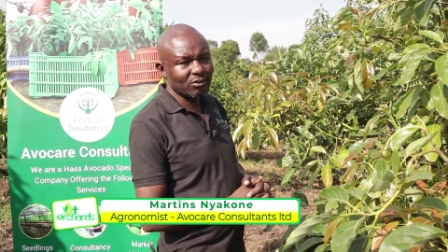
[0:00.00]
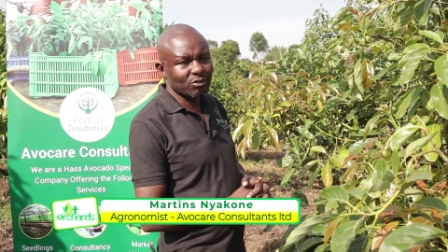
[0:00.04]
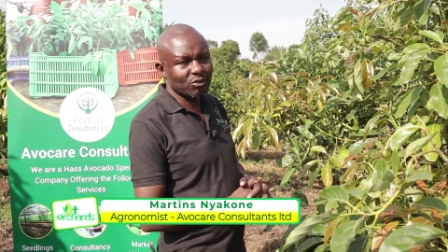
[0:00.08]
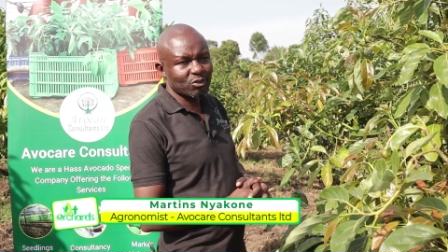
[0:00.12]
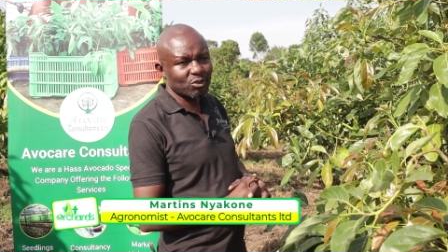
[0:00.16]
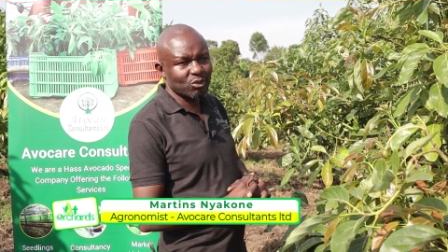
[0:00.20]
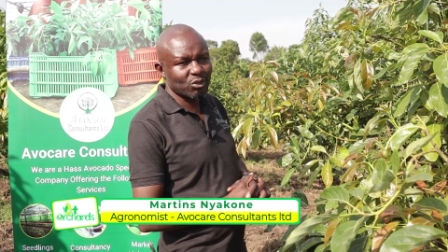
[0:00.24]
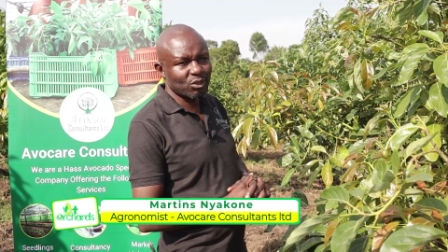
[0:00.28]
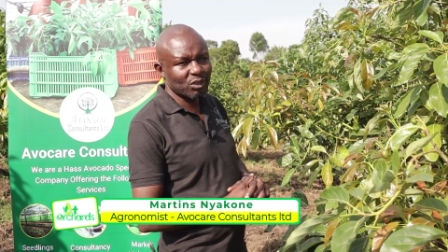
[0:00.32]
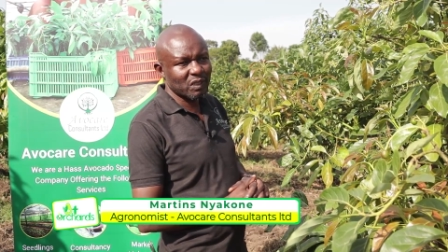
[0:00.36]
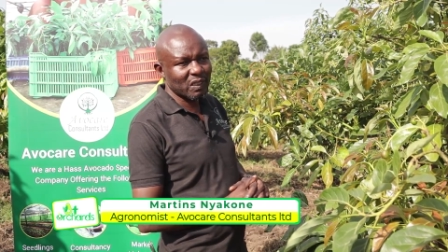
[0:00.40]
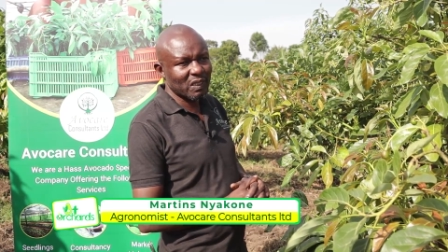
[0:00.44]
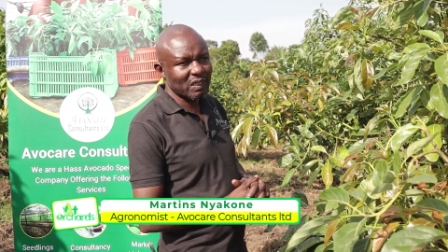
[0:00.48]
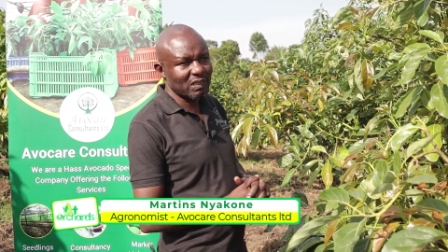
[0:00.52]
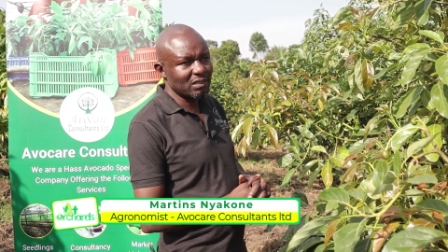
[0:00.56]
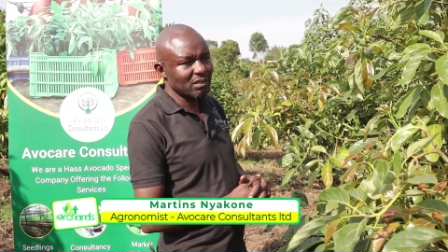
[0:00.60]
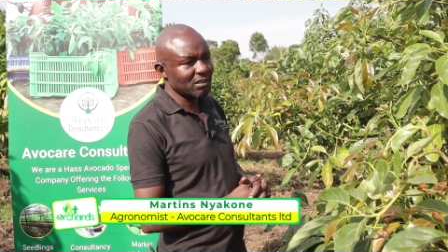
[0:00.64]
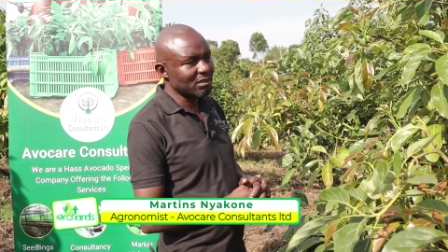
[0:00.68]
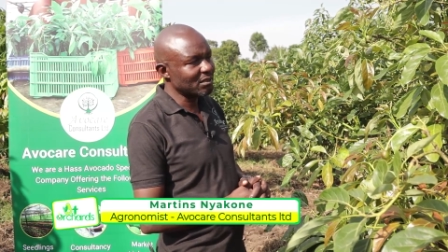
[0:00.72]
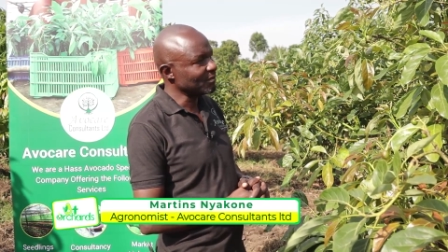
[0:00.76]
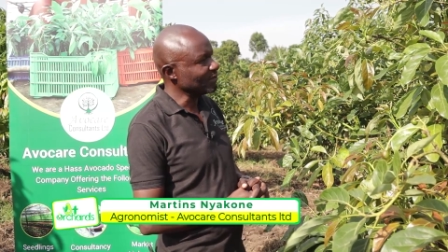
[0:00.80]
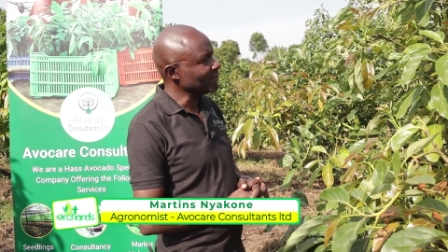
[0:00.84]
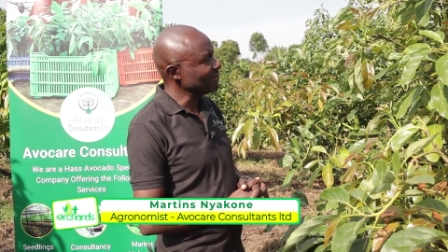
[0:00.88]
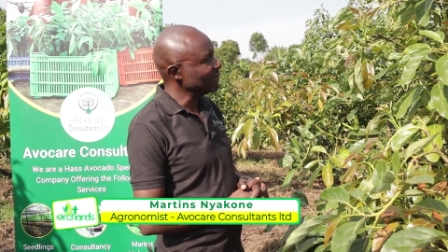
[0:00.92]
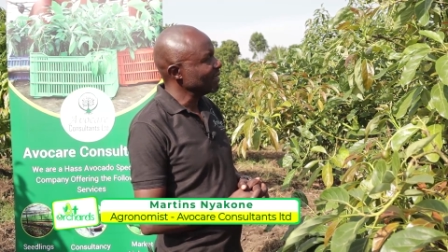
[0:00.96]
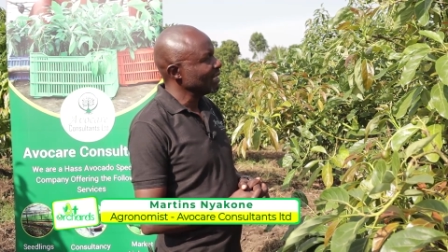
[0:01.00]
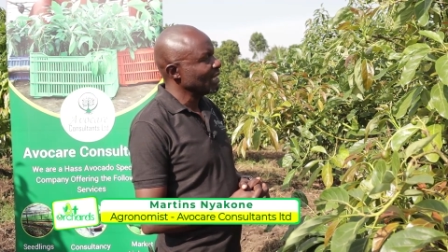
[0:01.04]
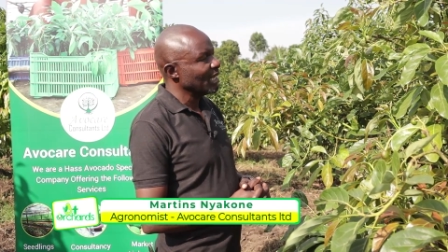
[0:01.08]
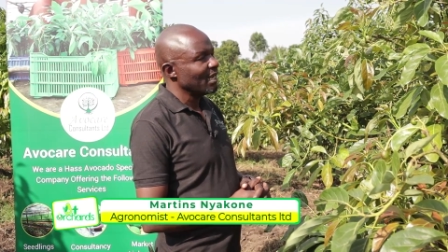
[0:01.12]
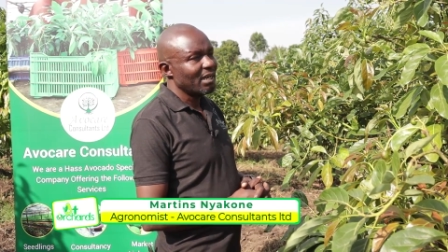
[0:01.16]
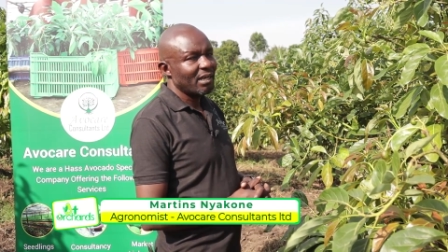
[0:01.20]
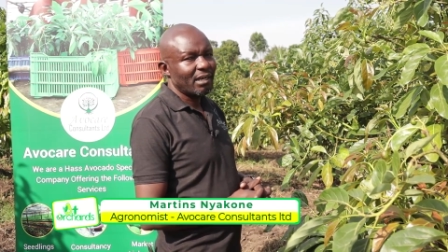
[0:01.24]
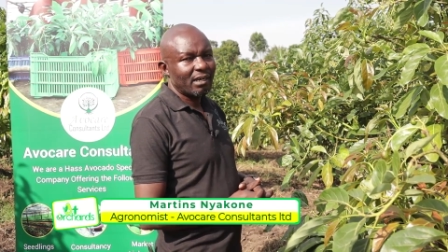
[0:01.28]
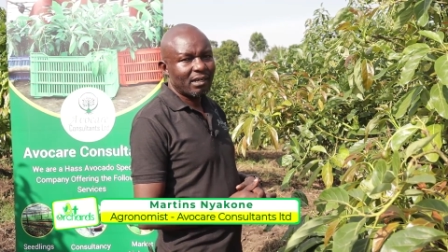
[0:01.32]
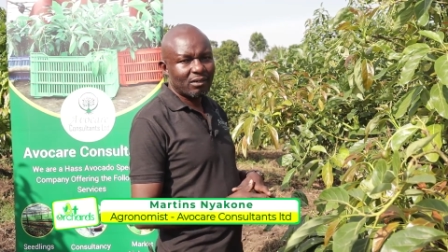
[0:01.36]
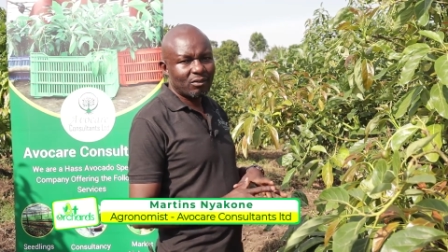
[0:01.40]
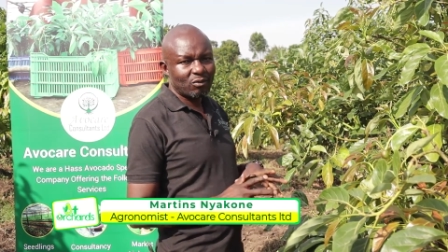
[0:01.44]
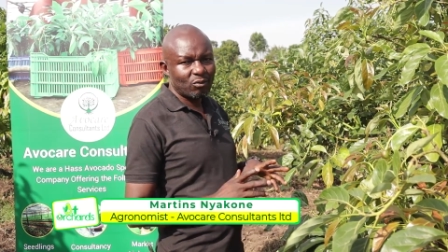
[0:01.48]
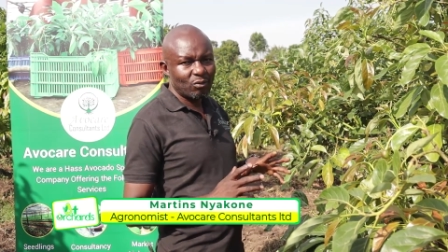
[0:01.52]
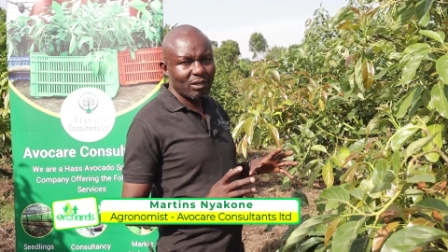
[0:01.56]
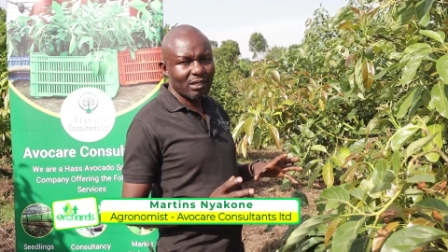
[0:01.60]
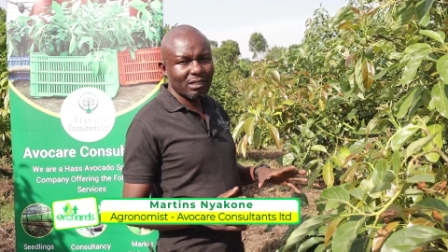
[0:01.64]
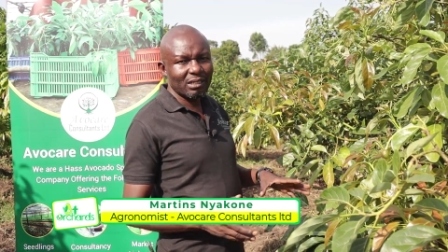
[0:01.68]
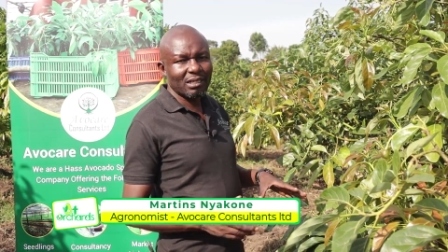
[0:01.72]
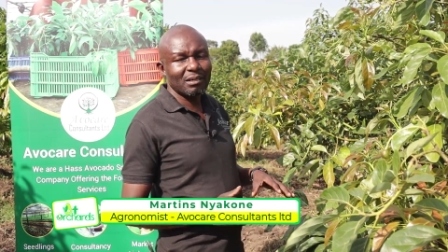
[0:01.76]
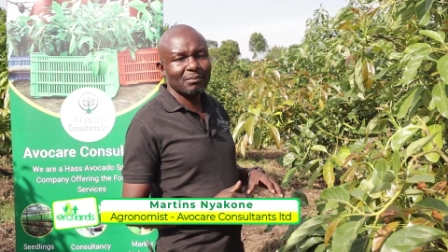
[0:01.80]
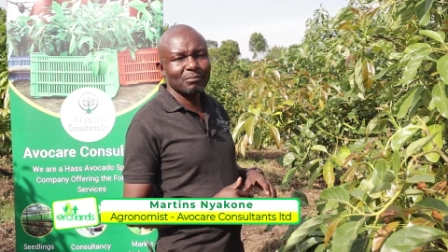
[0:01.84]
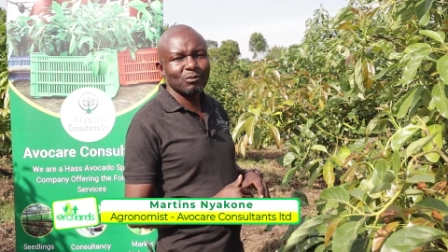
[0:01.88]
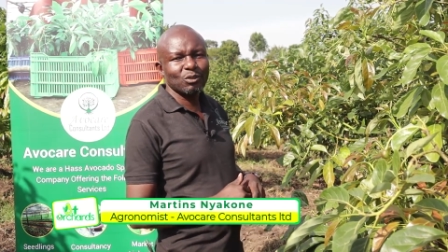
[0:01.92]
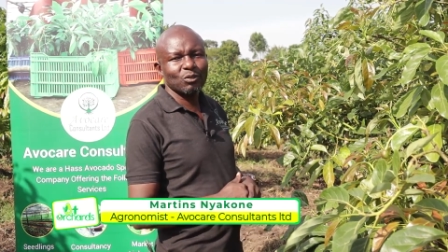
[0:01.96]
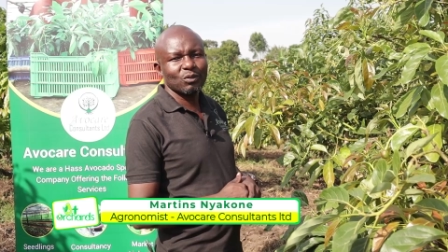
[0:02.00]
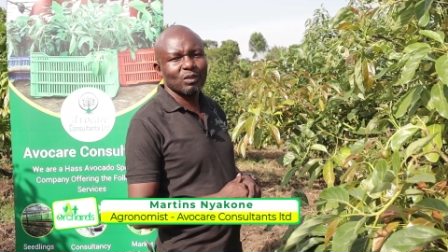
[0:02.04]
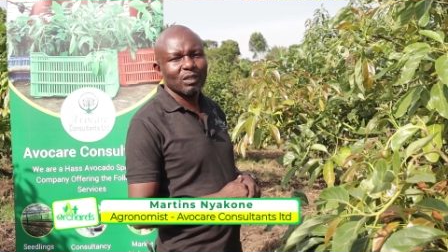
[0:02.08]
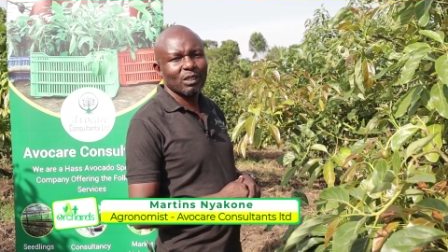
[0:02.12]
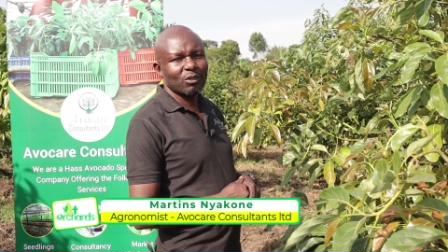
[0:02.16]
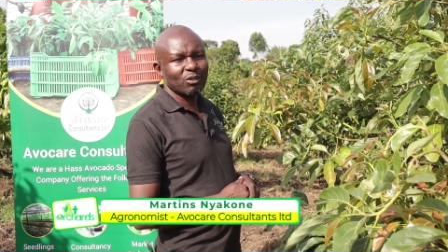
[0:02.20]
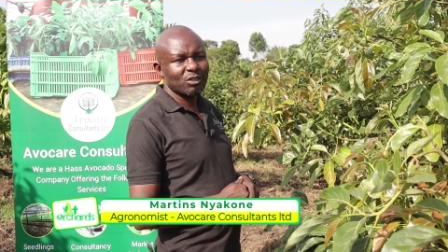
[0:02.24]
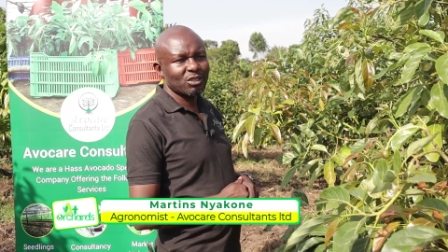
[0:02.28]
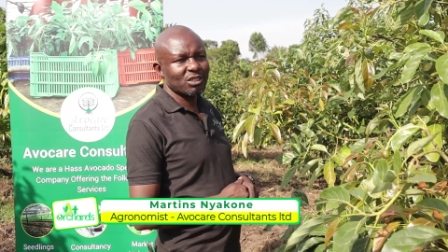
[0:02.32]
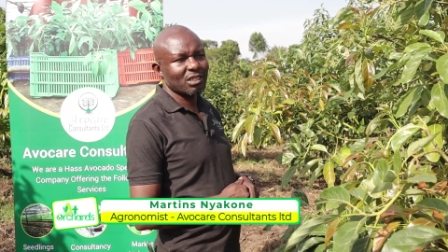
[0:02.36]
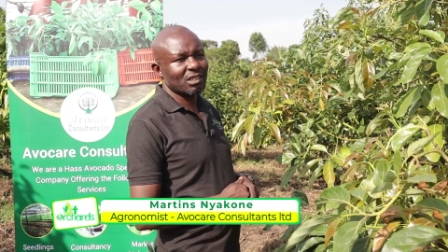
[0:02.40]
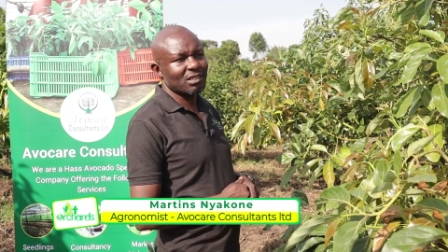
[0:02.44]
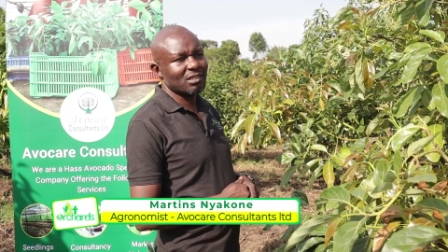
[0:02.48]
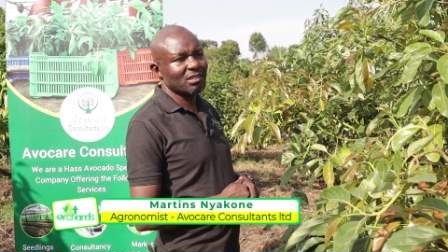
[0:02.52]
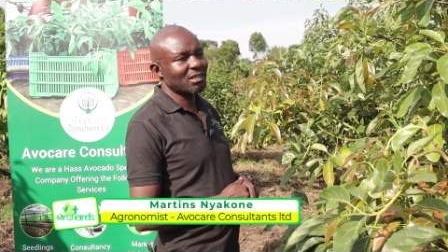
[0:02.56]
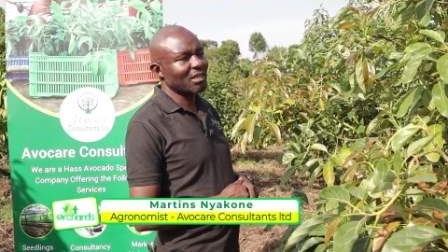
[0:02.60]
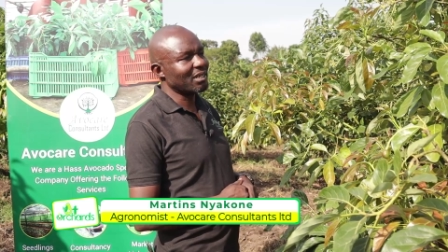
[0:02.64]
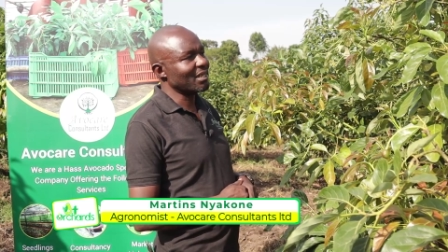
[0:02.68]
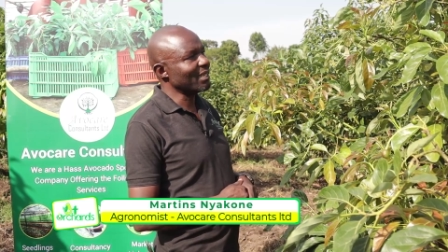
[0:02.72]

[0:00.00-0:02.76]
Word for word: Consultants, and welcome to the orchards